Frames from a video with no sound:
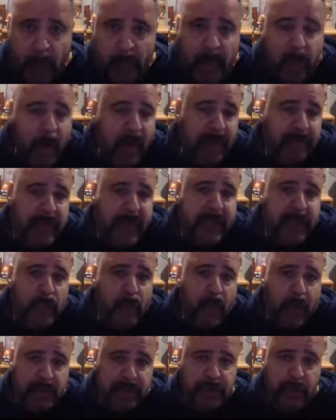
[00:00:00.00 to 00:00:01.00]
We want to thank
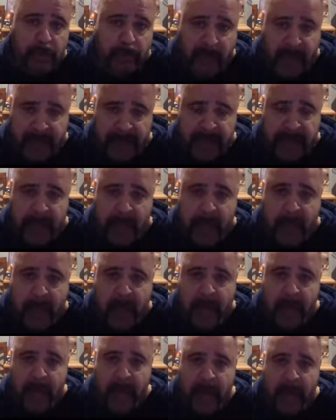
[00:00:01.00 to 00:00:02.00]
you all so much
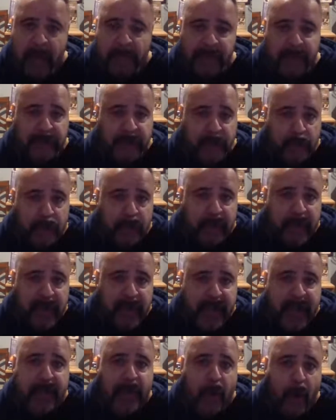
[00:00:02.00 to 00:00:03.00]
for tuning
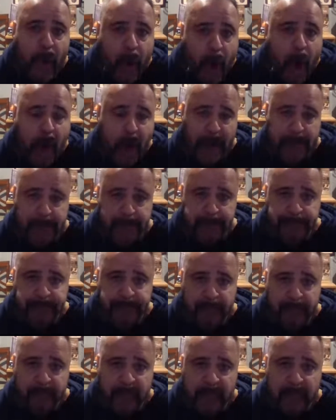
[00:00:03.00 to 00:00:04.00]
in on
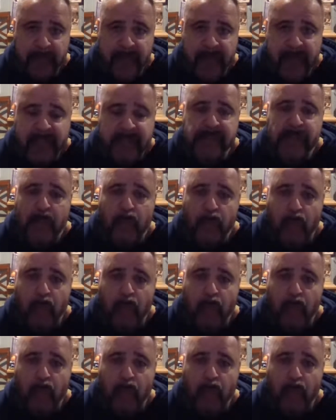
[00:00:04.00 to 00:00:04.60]
this